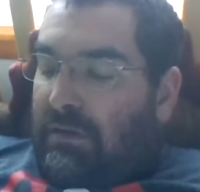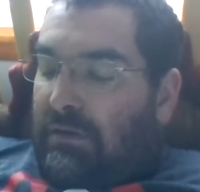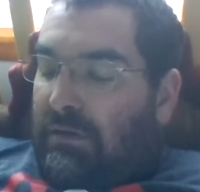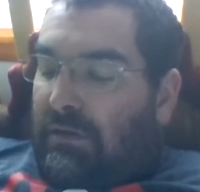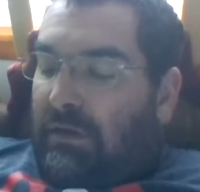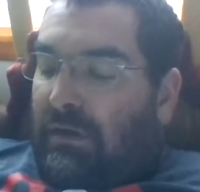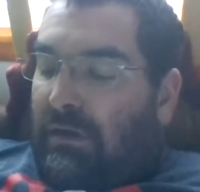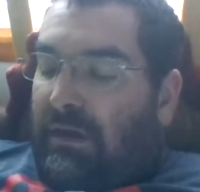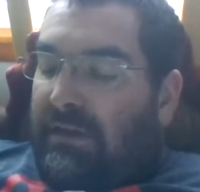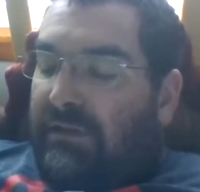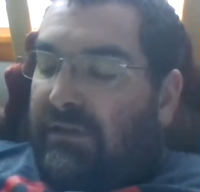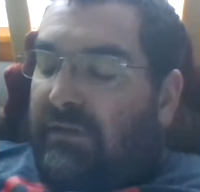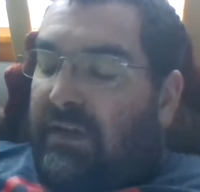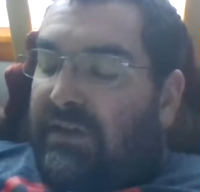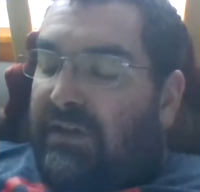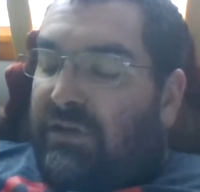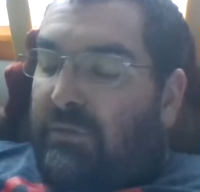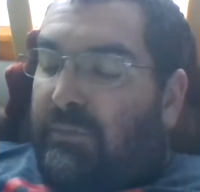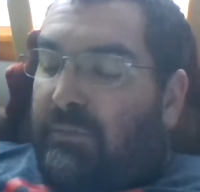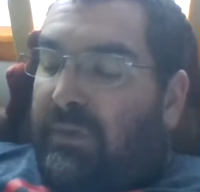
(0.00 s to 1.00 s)
All right, so
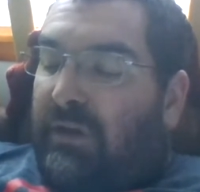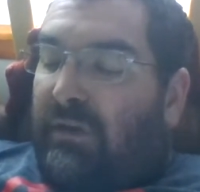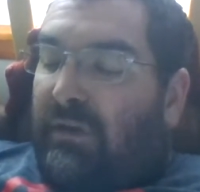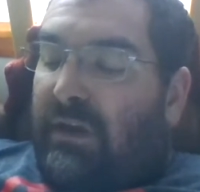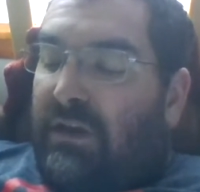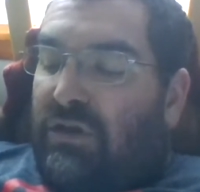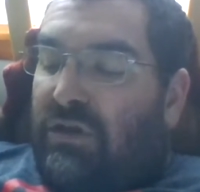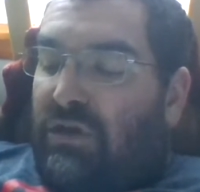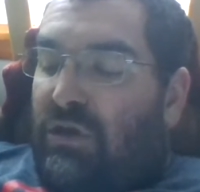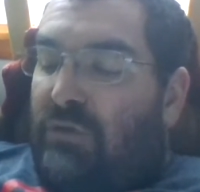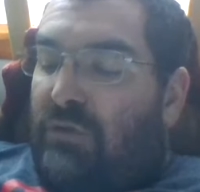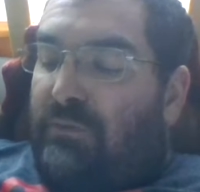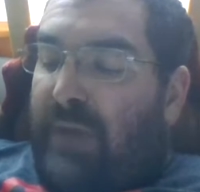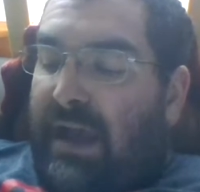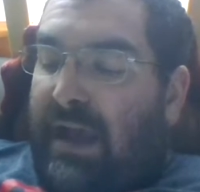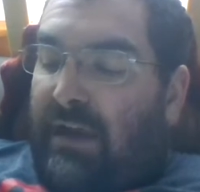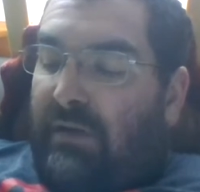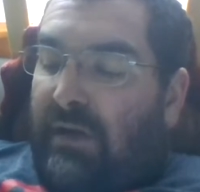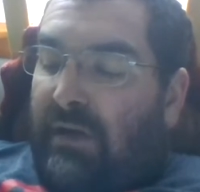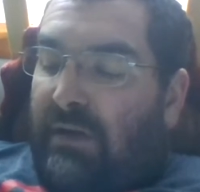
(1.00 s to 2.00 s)
that's your period two
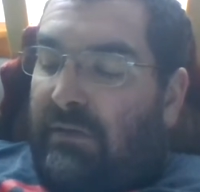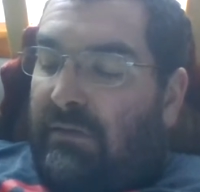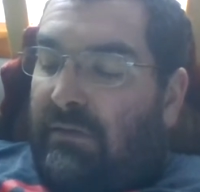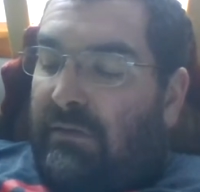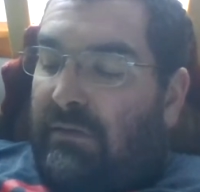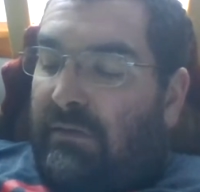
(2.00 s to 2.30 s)
background.